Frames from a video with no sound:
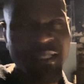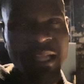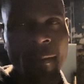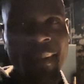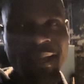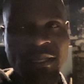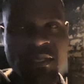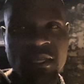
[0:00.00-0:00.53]
that
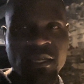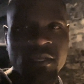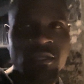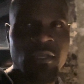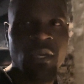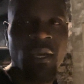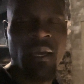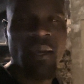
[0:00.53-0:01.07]
make sense?
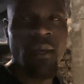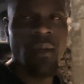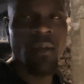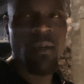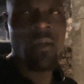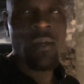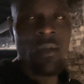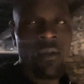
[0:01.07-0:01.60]

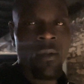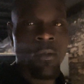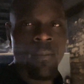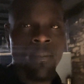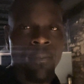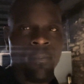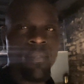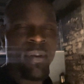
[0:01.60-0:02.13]

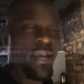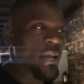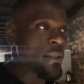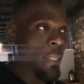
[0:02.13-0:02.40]
Because